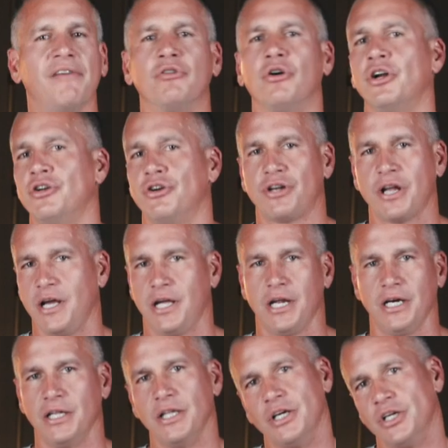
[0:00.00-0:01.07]
ever
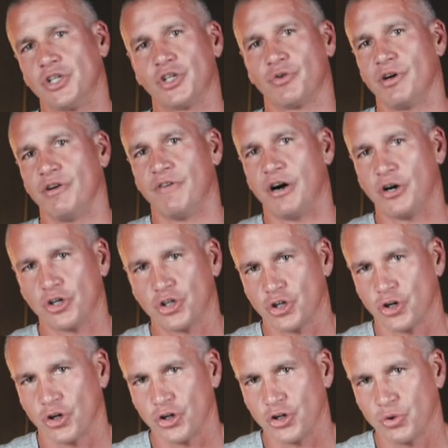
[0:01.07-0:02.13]
undertaken in the history of our
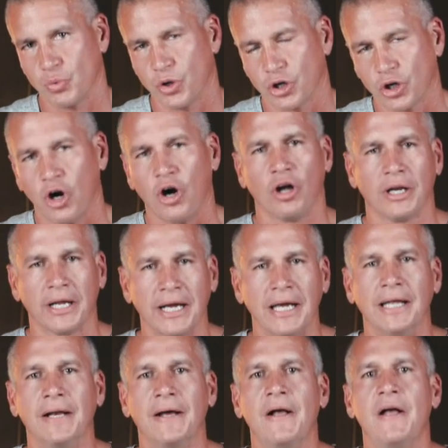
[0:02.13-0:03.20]
church. We're calling
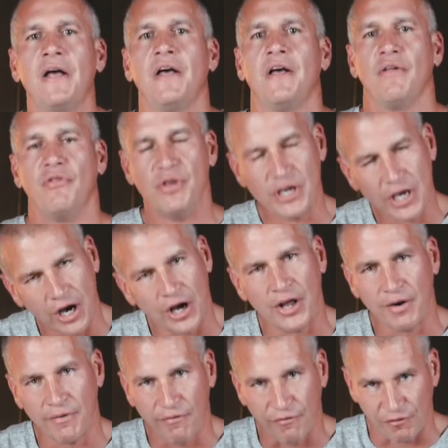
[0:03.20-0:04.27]
it the
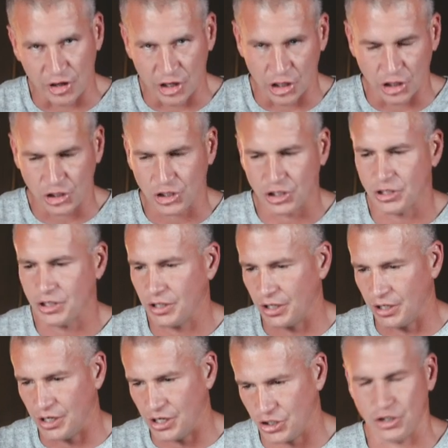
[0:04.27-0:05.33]
unfinished
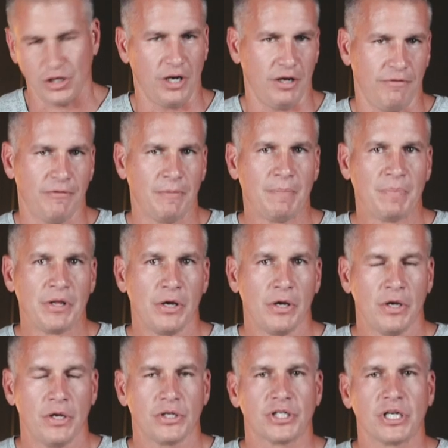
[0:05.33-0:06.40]
initiative.
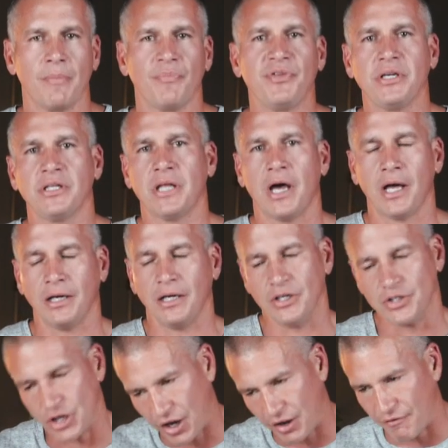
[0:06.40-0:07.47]
Something that
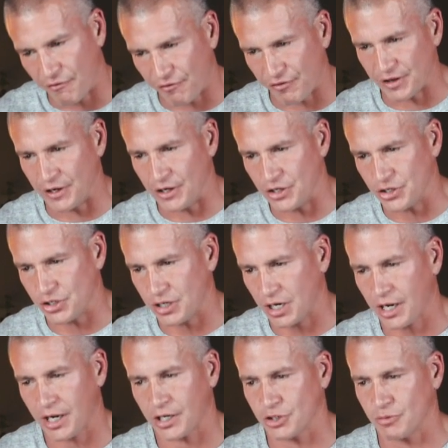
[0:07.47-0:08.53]
is unfinished
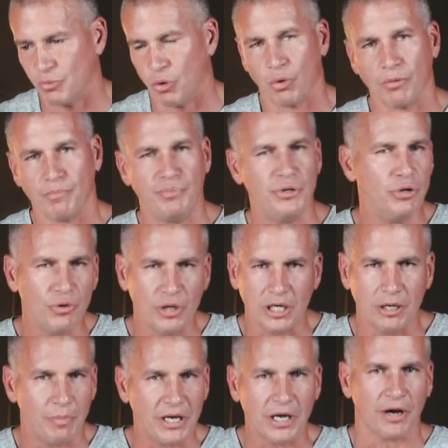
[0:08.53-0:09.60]
has more beauty
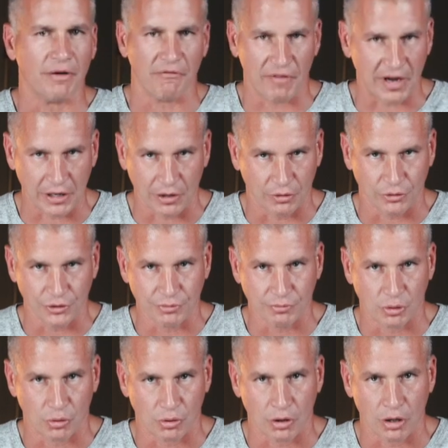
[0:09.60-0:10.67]
to be unveiled,
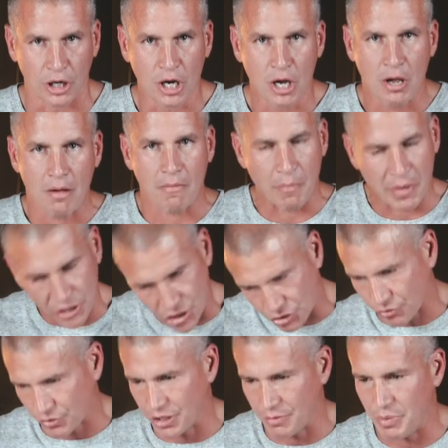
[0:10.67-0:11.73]
more
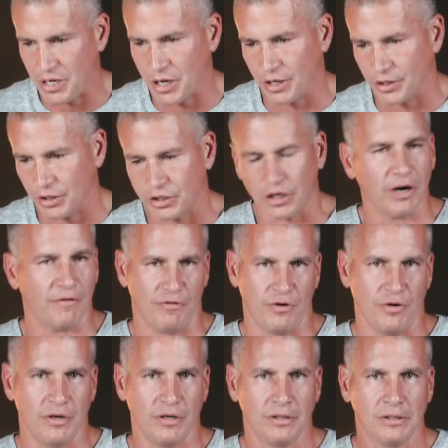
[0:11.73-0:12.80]
mystery to be
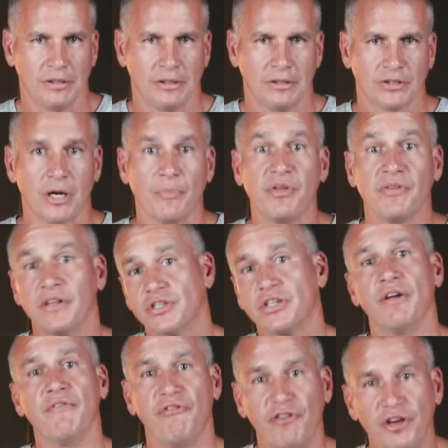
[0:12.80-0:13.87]
uncovered. Something that's
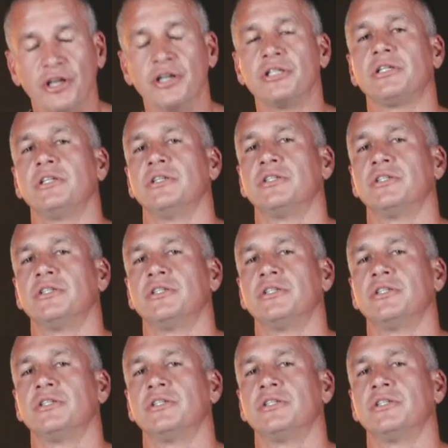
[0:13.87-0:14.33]
unfinished